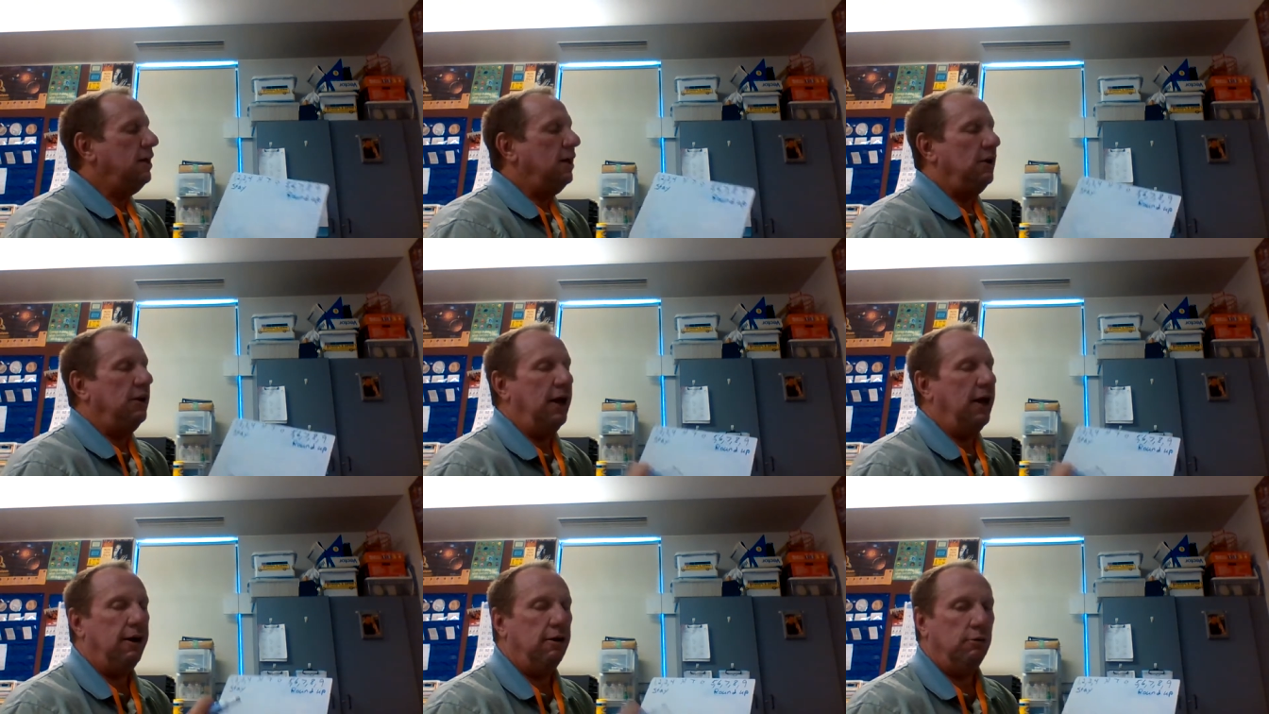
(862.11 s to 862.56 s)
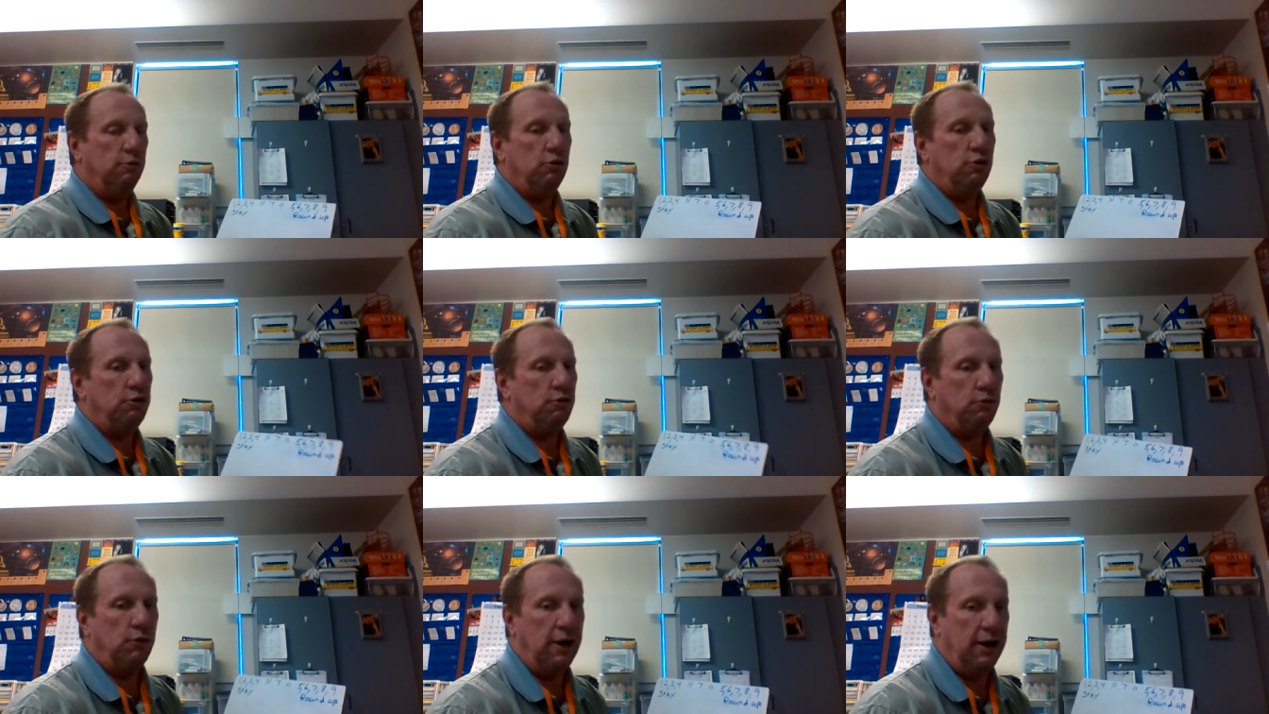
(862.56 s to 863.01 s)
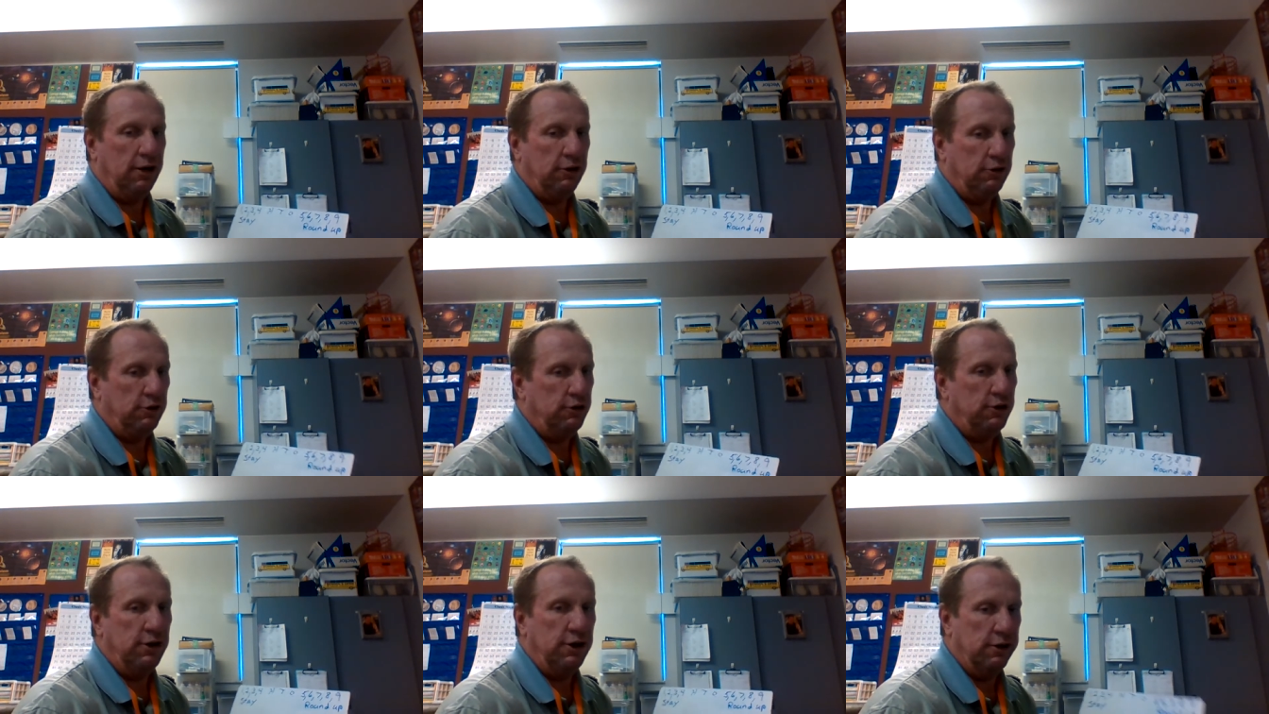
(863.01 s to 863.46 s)
Now I'm going to round
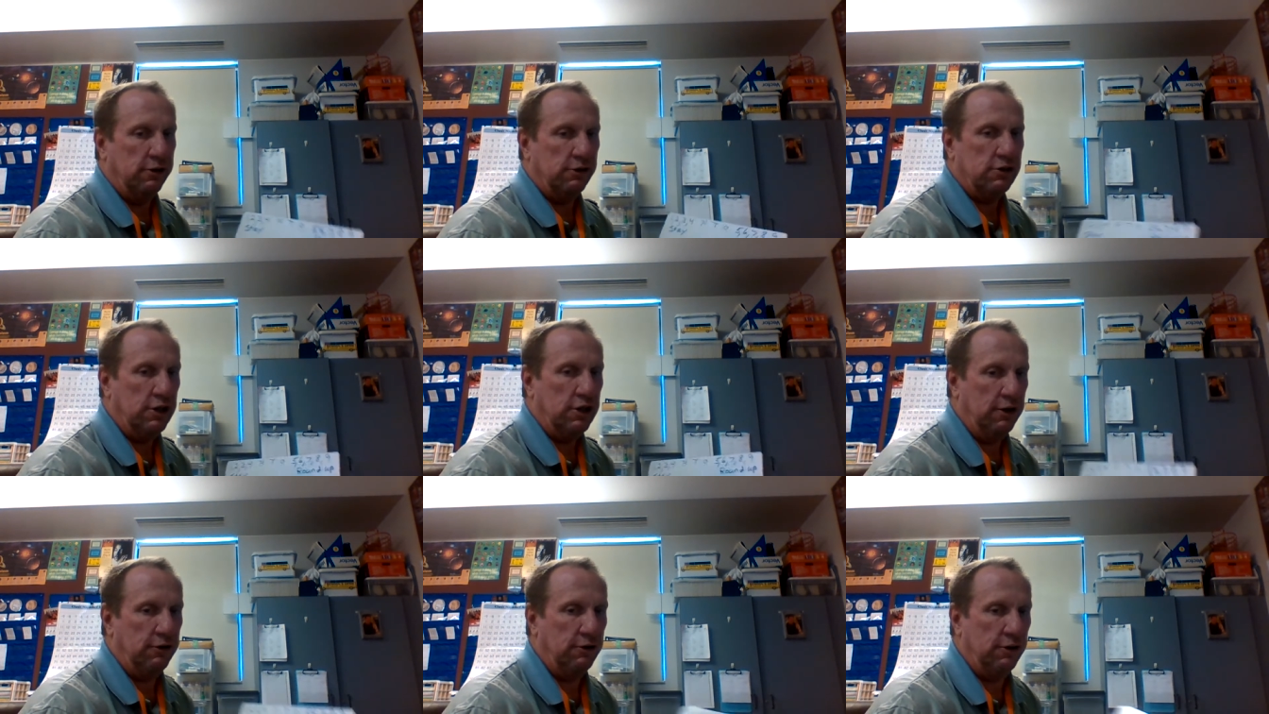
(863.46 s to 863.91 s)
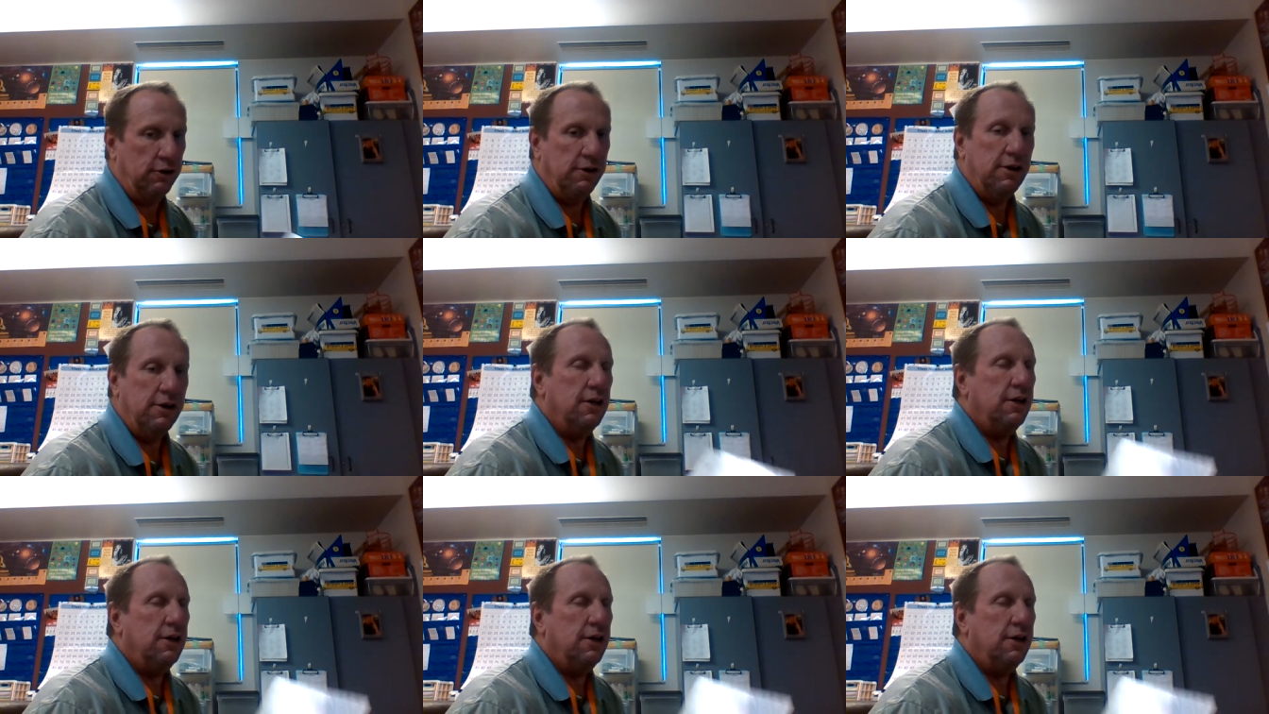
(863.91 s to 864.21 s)
to the nearest hundred.